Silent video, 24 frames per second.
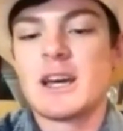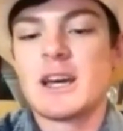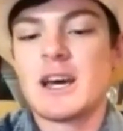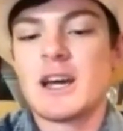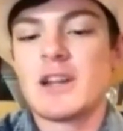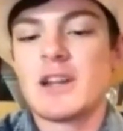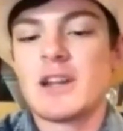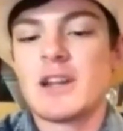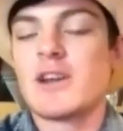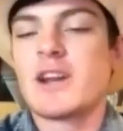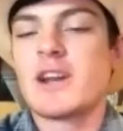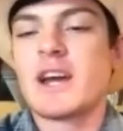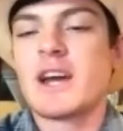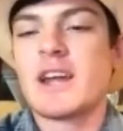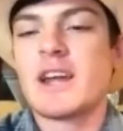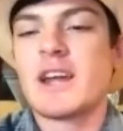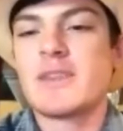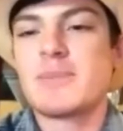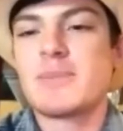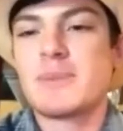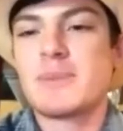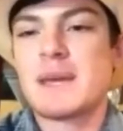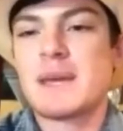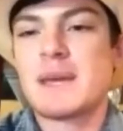a lot of
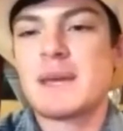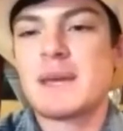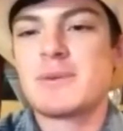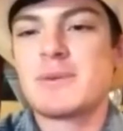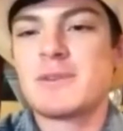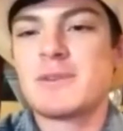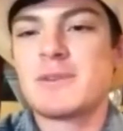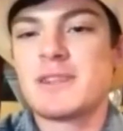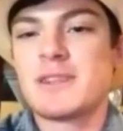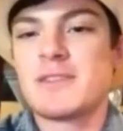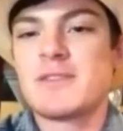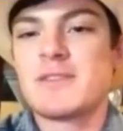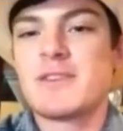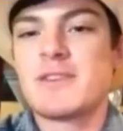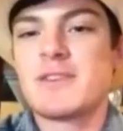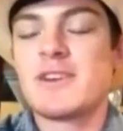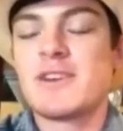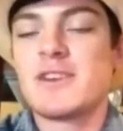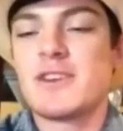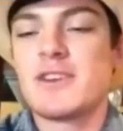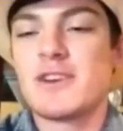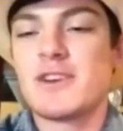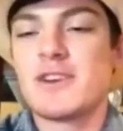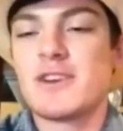other people in the
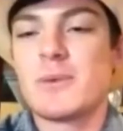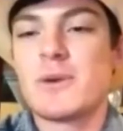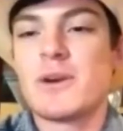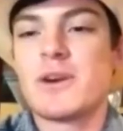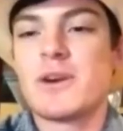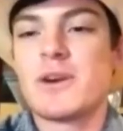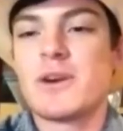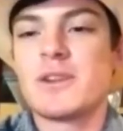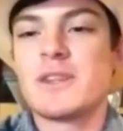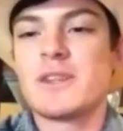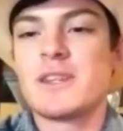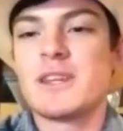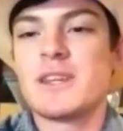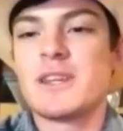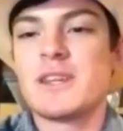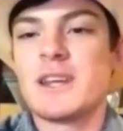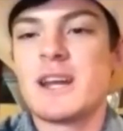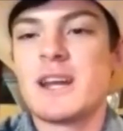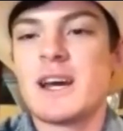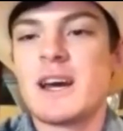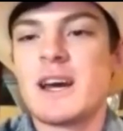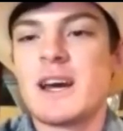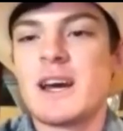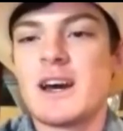rodeo world that
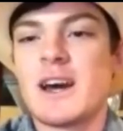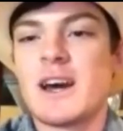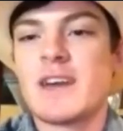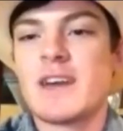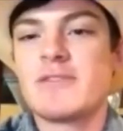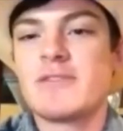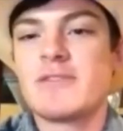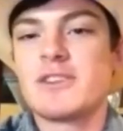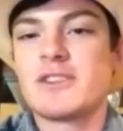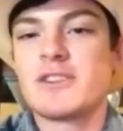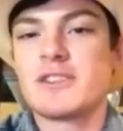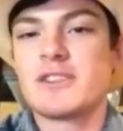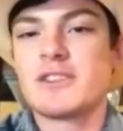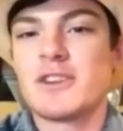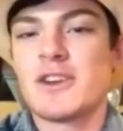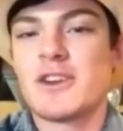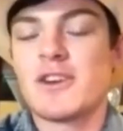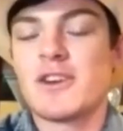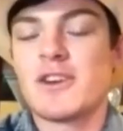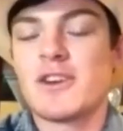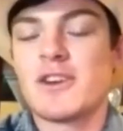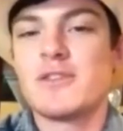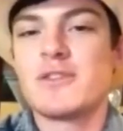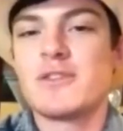I've got to
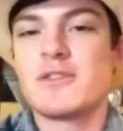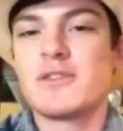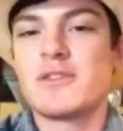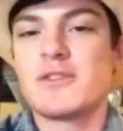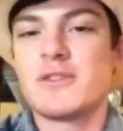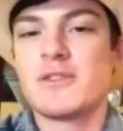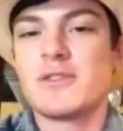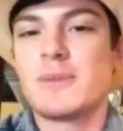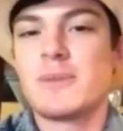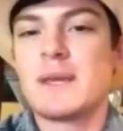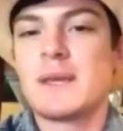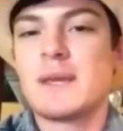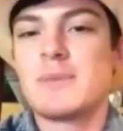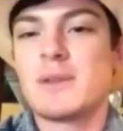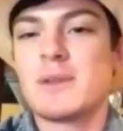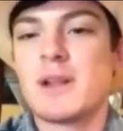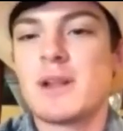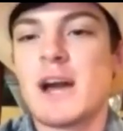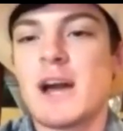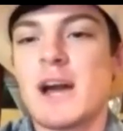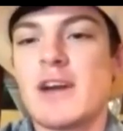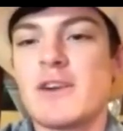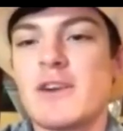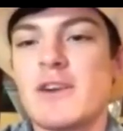know through people
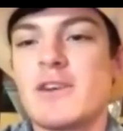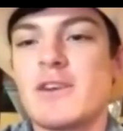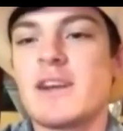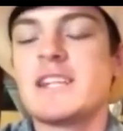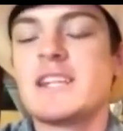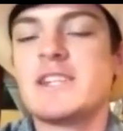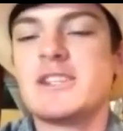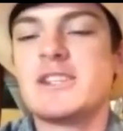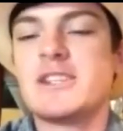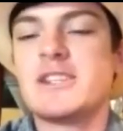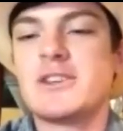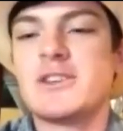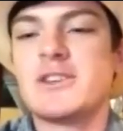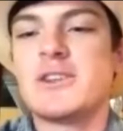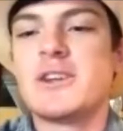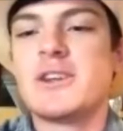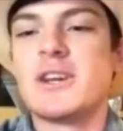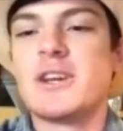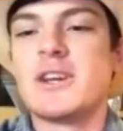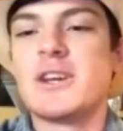I already knew.